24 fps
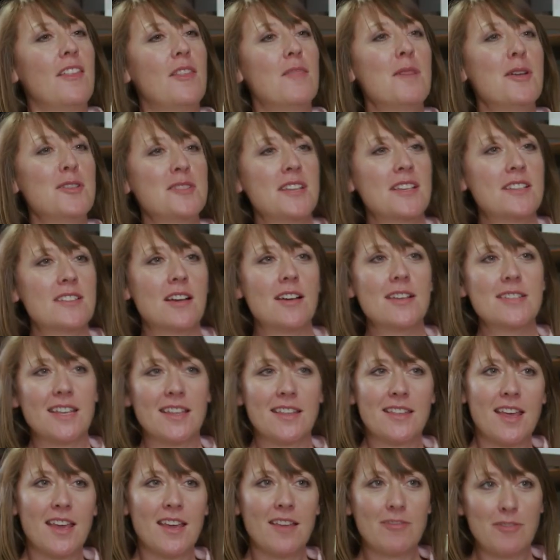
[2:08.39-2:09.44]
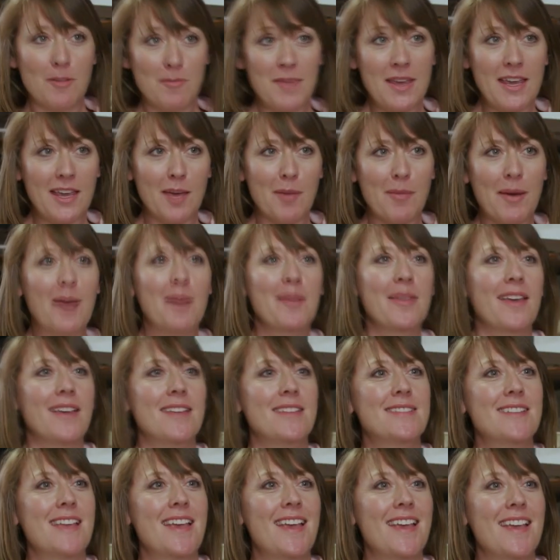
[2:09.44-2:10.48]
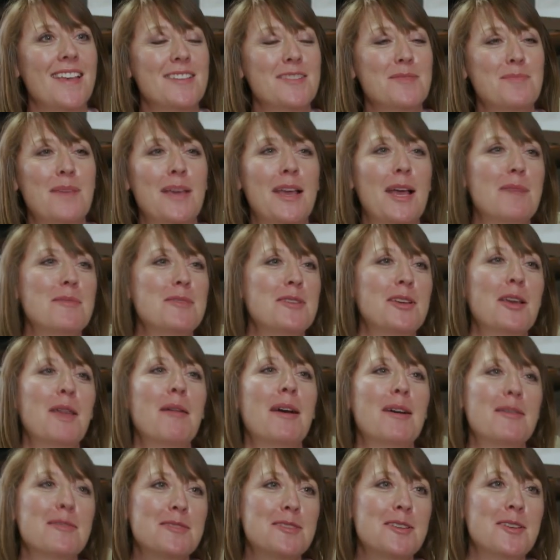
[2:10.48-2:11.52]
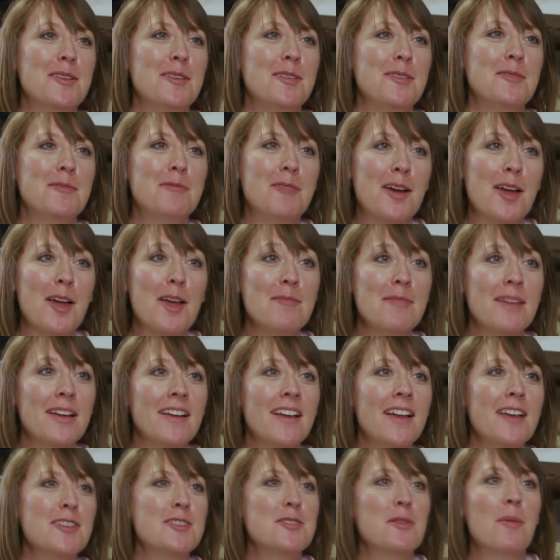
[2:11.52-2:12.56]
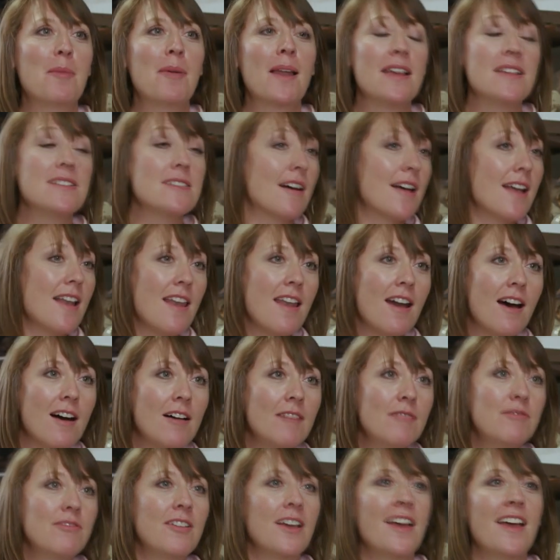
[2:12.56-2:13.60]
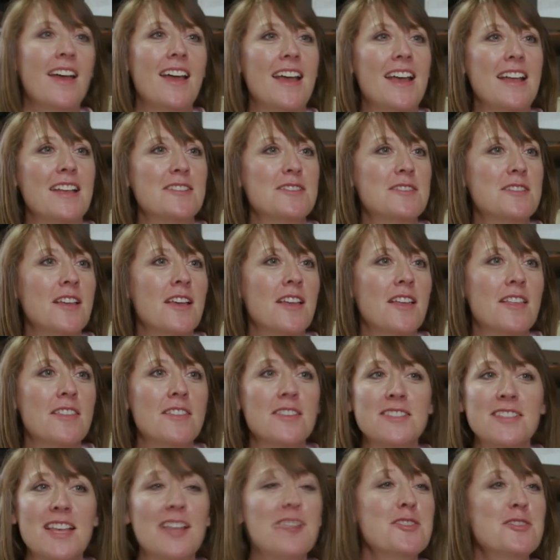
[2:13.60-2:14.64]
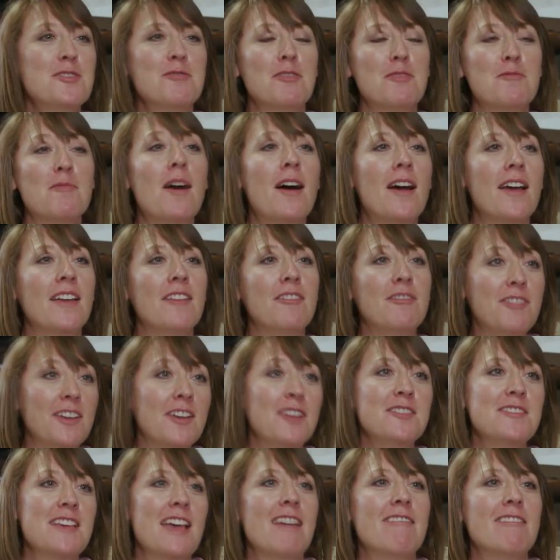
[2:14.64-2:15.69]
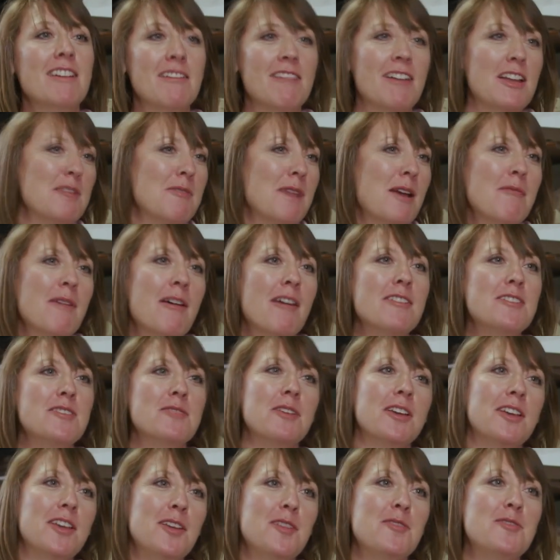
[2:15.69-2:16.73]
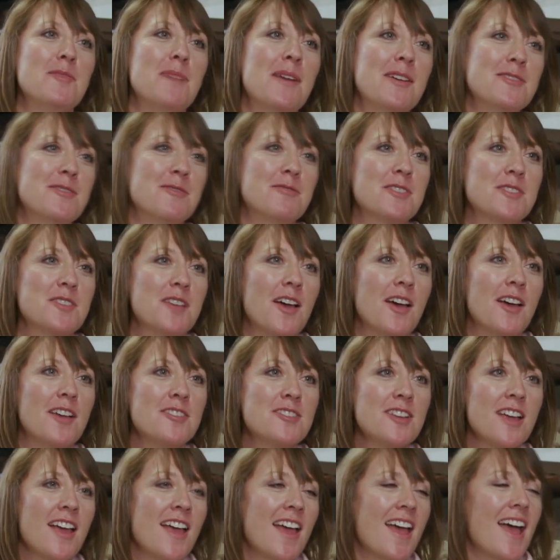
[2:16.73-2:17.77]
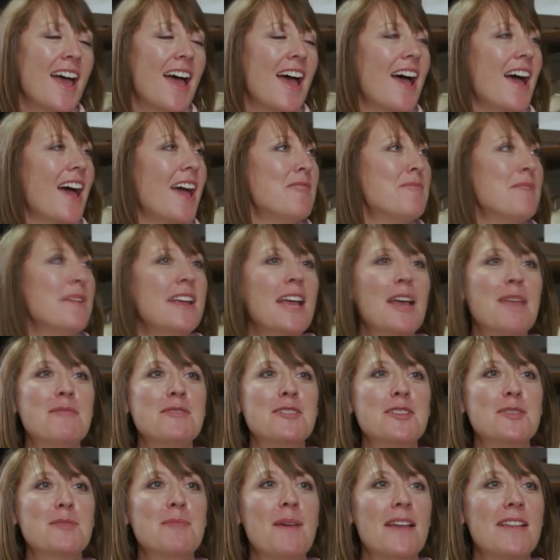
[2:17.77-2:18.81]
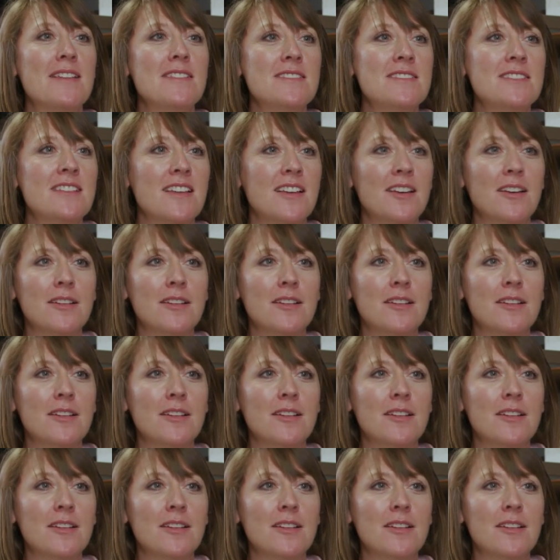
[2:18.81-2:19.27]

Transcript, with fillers: The most exciting thing for me about this is being able to go out to Wyoming, to a place I love. It's the centre of my field area anyway, where I do a huge amount of research, and being able to spend